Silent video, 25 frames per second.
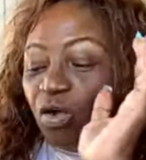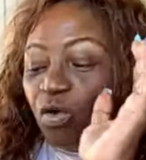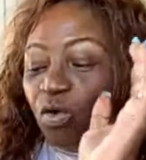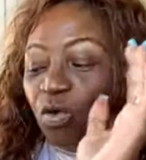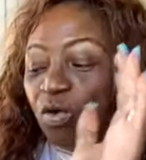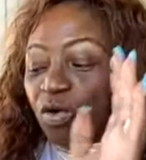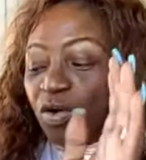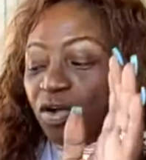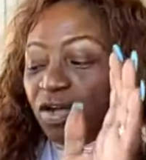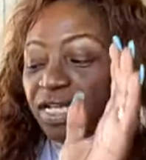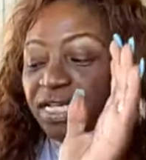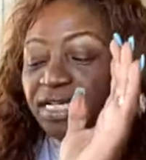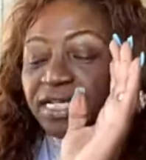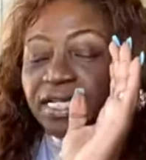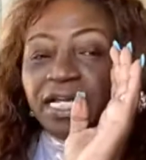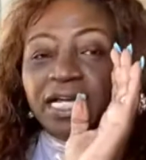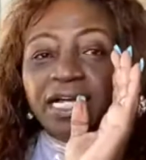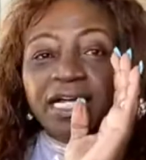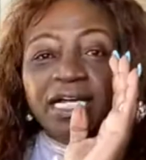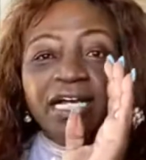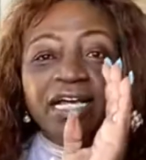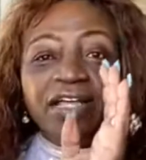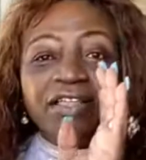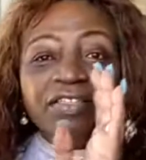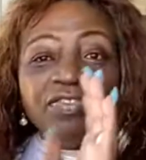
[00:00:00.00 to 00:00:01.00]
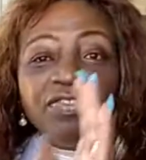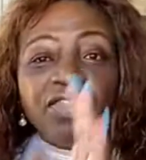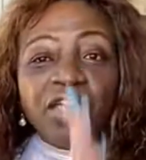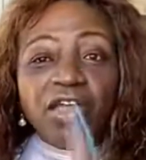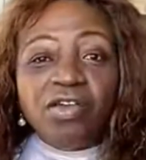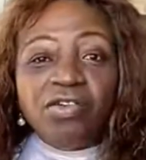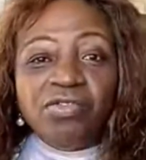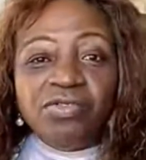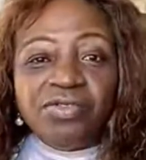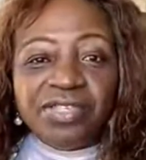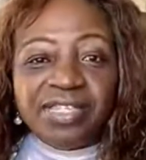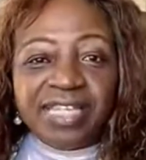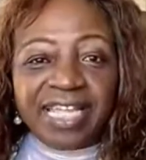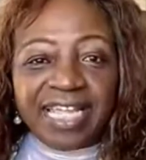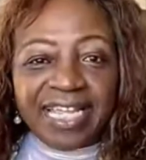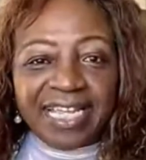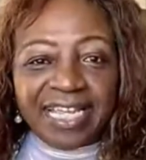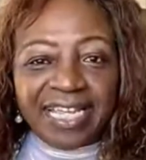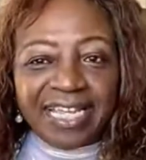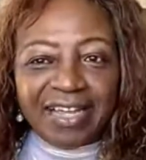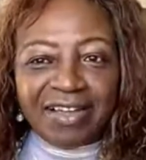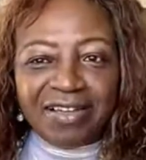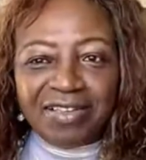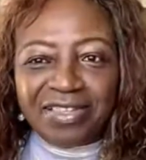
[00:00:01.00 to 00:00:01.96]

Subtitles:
on Thursday.